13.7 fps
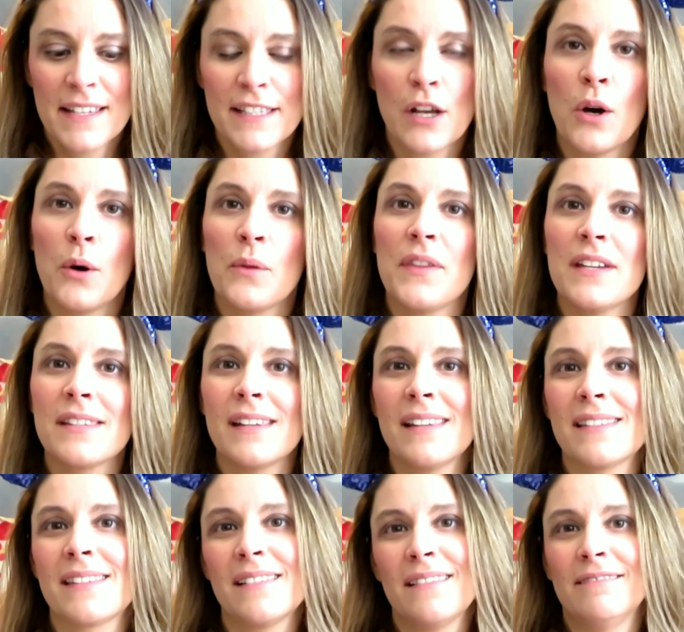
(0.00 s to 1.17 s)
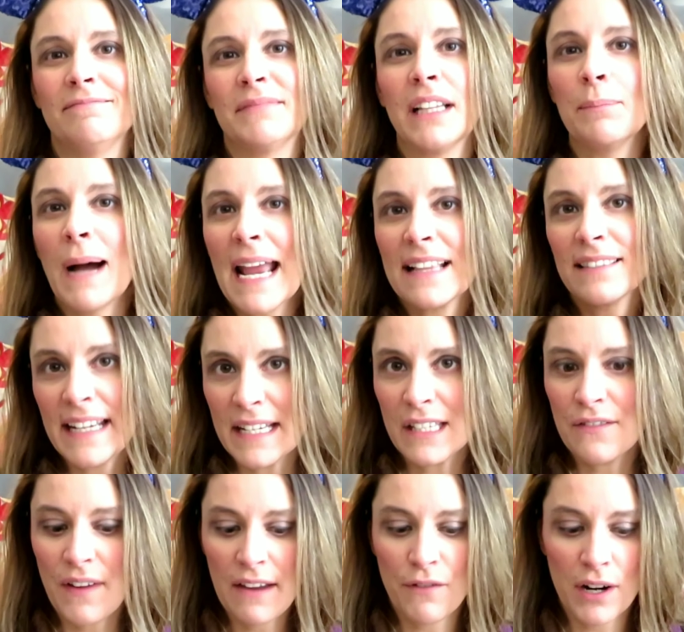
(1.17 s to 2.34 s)
So this is my least
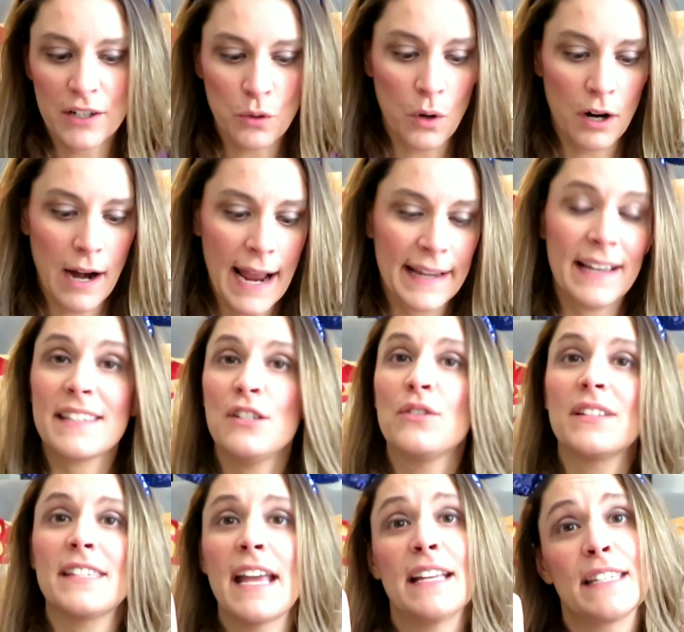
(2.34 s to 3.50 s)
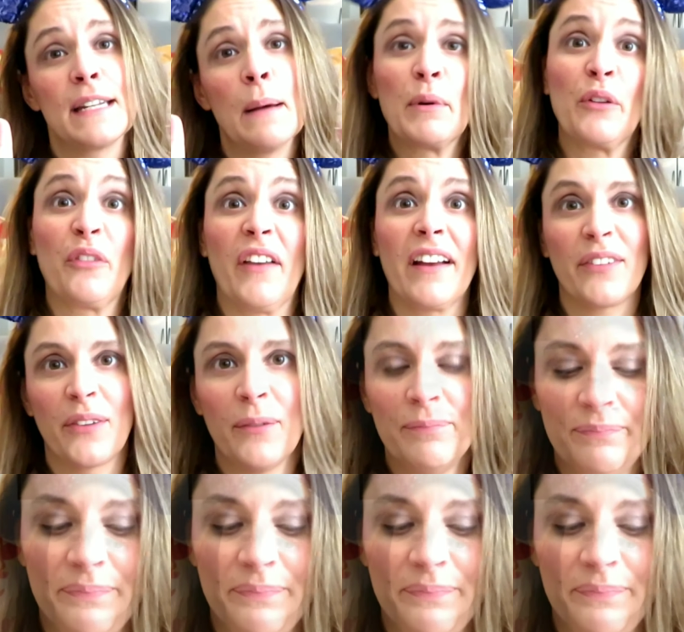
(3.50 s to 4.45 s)
favorite, or I guess you could say it's number 6.